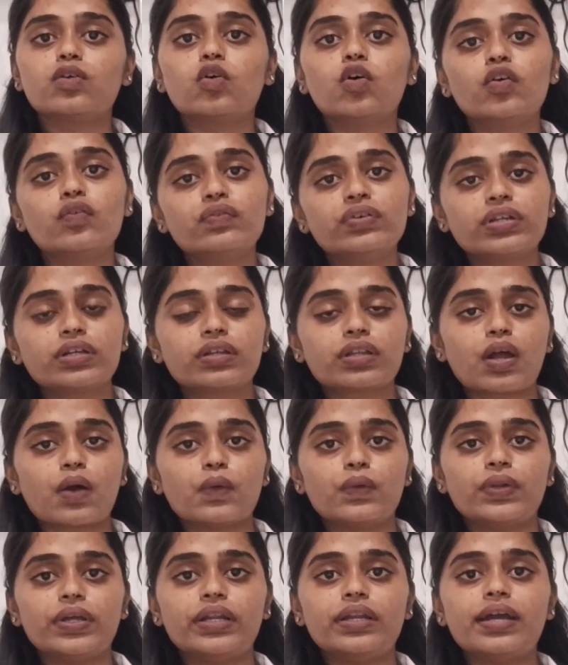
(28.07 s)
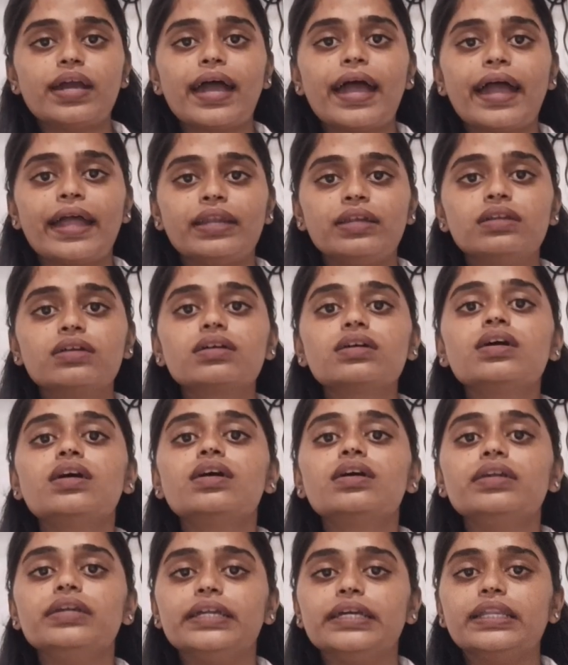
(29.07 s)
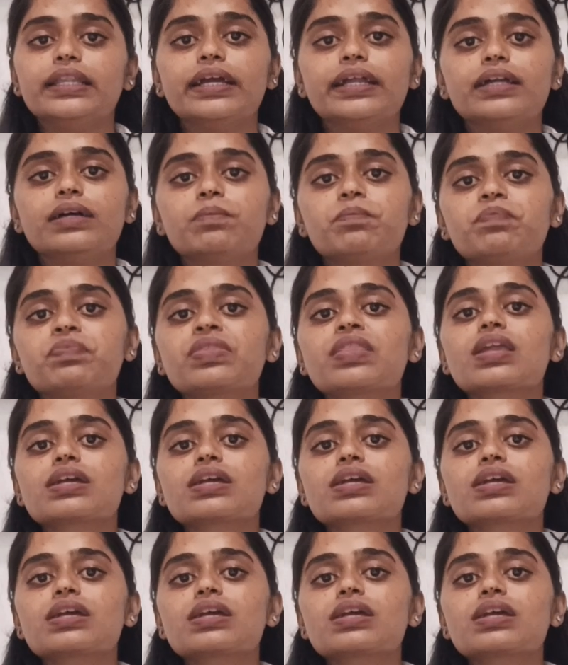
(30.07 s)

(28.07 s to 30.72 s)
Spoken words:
overcrowded and delayed.